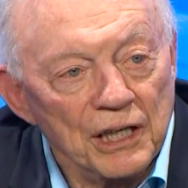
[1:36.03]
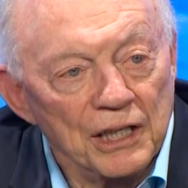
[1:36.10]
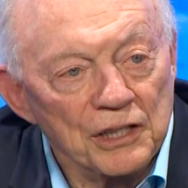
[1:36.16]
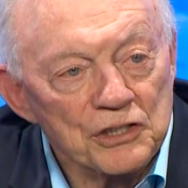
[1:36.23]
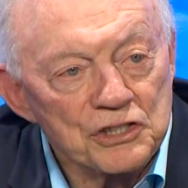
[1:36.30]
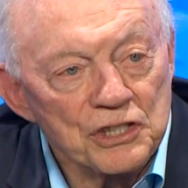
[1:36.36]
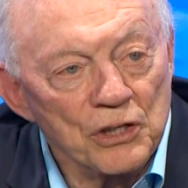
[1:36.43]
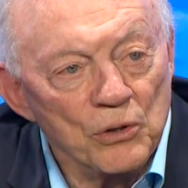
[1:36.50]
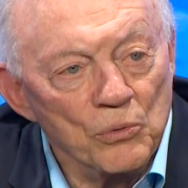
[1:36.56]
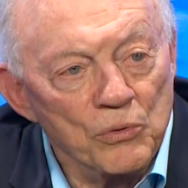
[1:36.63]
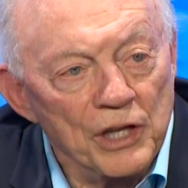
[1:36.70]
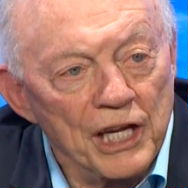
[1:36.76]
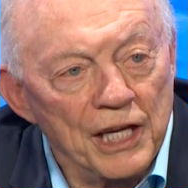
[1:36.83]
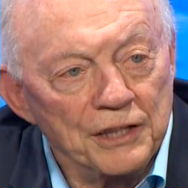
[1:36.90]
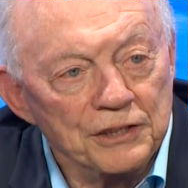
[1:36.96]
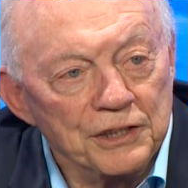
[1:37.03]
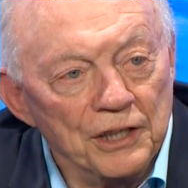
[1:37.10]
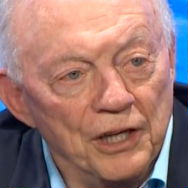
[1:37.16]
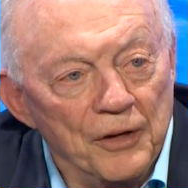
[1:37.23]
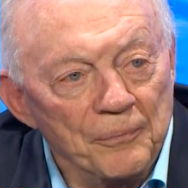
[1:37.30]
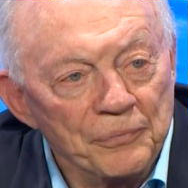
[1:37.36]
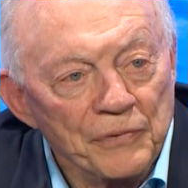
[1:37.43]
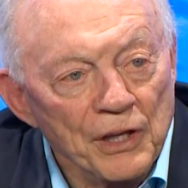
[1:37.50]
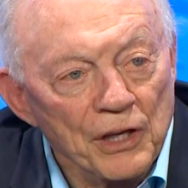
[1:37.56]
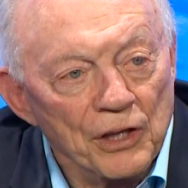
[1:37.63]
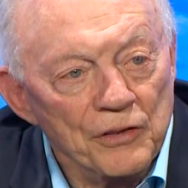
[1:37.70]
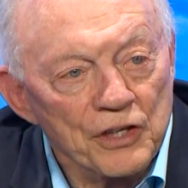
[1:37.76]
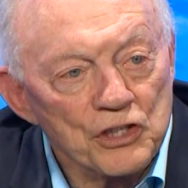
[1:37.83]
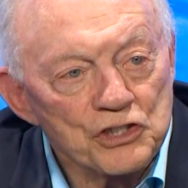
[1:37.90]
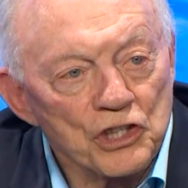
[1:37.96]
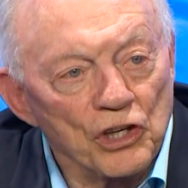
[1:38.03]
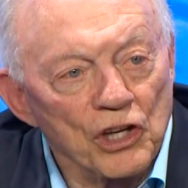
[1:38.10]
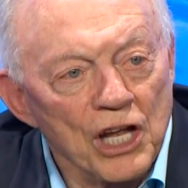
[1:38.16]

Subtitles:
And so that there's a